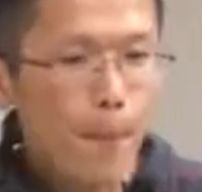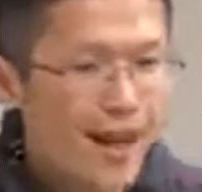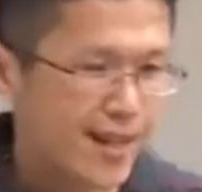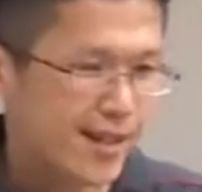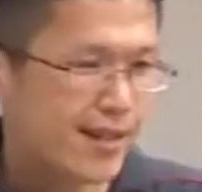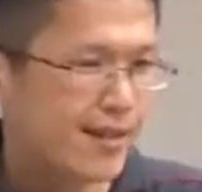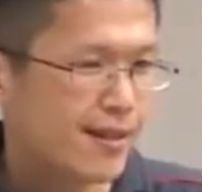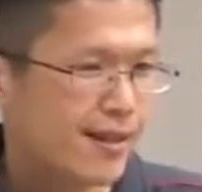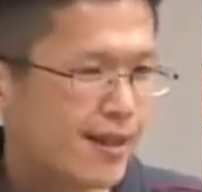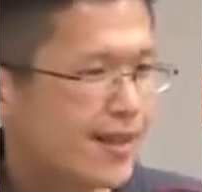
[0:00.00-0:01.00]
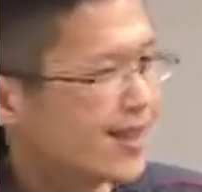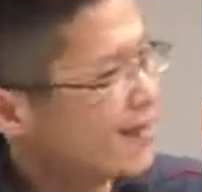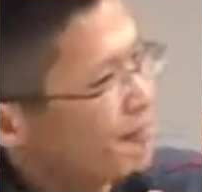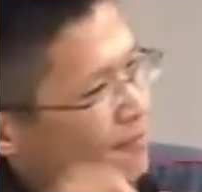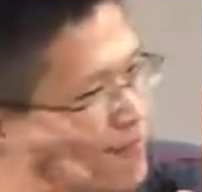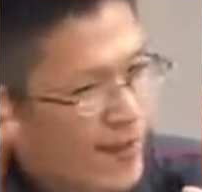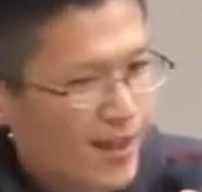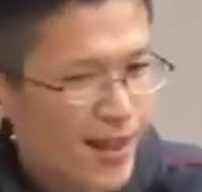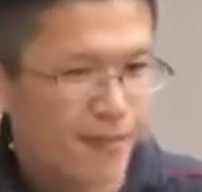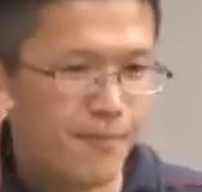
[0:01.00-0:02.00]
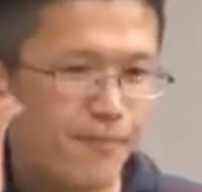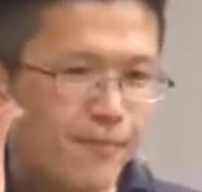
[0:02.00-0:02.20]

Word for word: But the